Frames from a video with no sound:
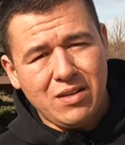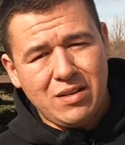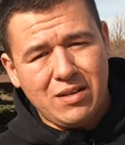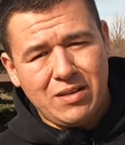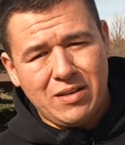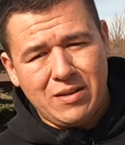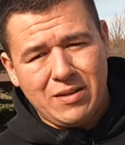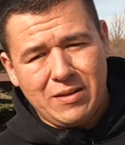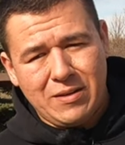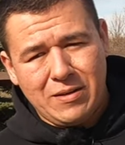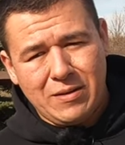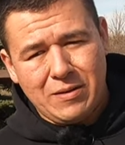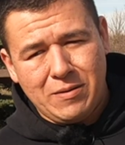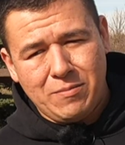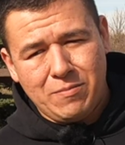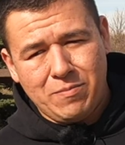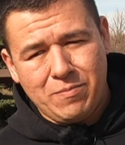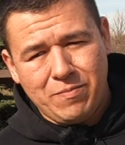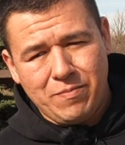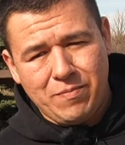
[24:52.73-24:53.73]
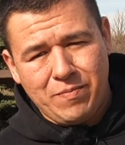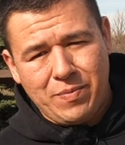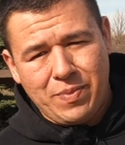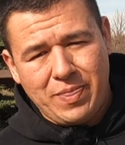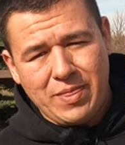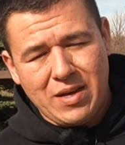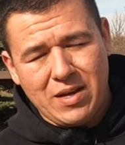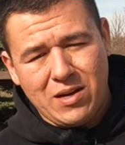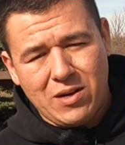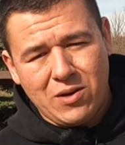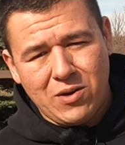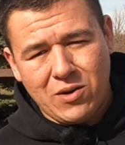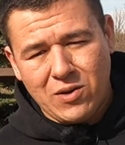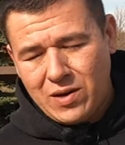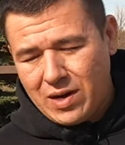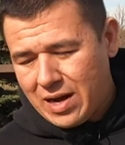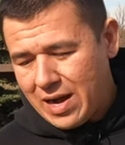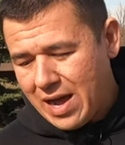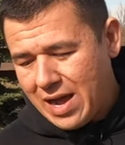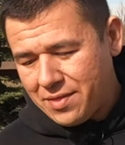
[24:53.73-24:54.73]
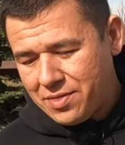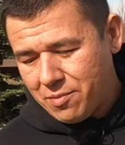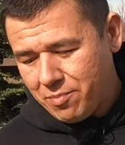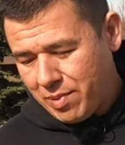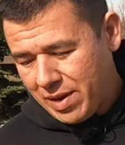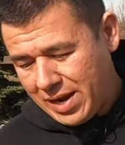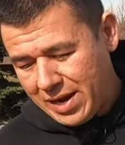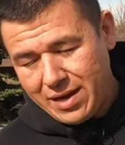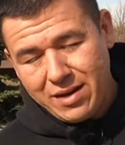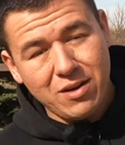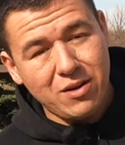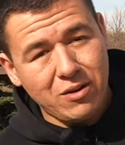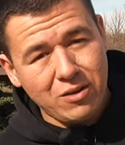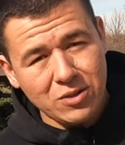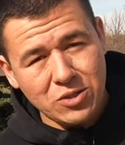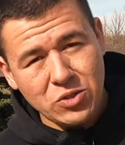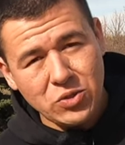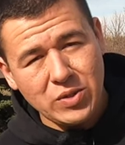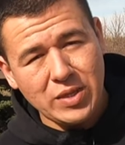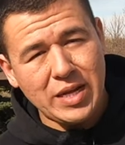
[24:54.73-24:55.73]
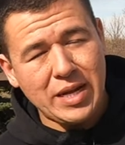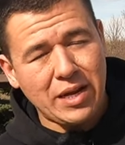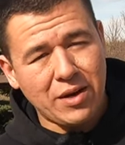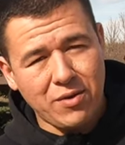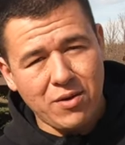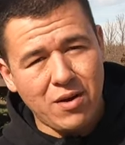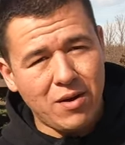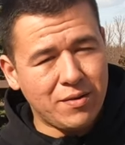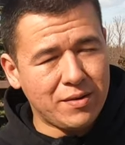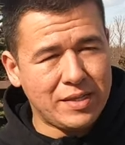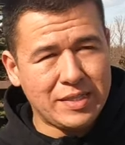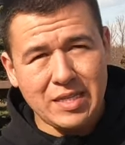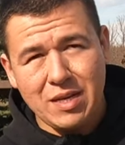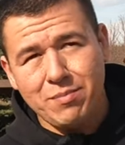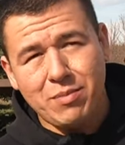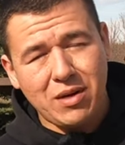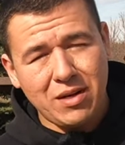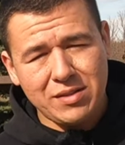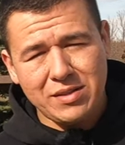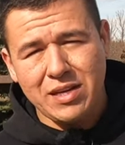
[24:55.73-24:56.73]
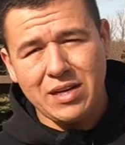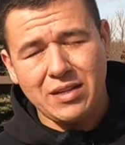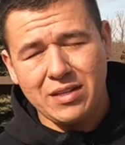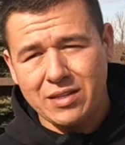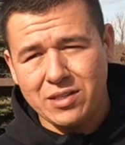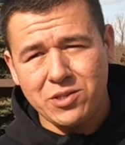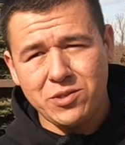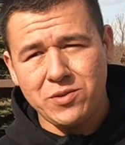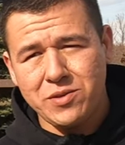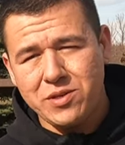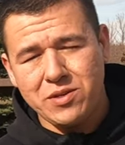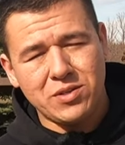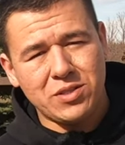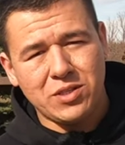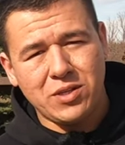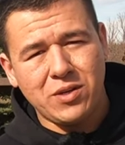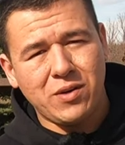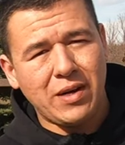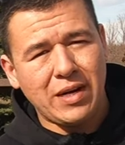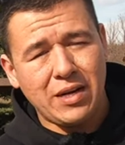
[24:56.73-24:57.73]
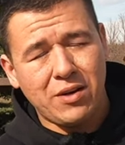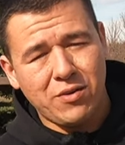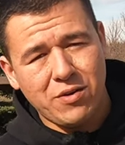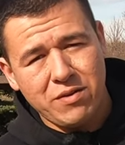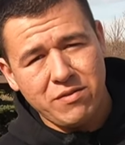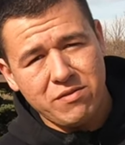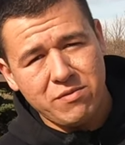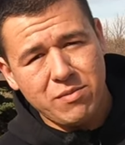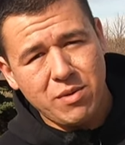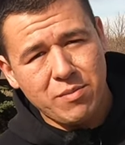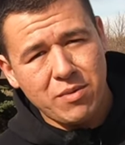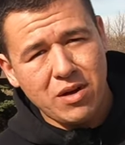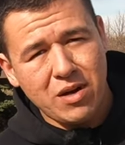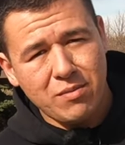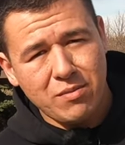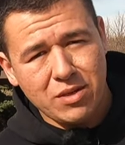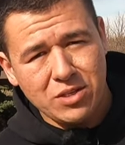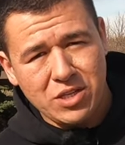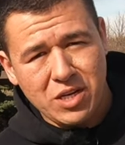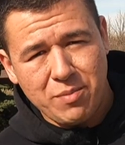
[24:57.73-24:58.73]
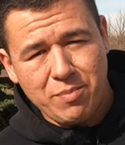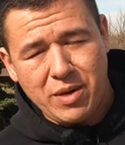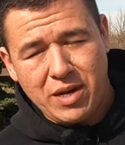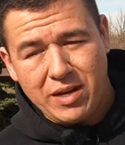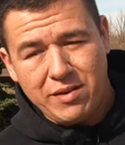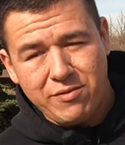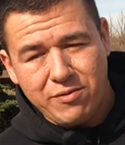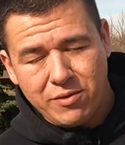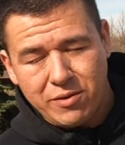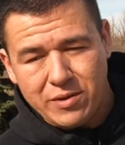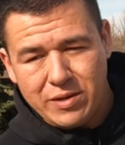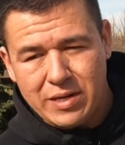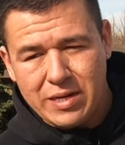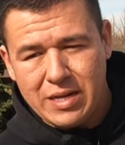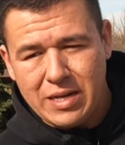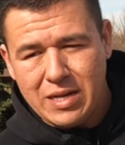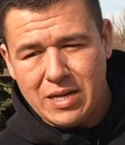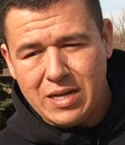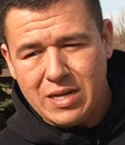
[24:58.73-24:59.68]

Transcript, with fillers: Um, now, I had the paint also laying around because I bought that like two years ago. I don't even remember how much I paid for it.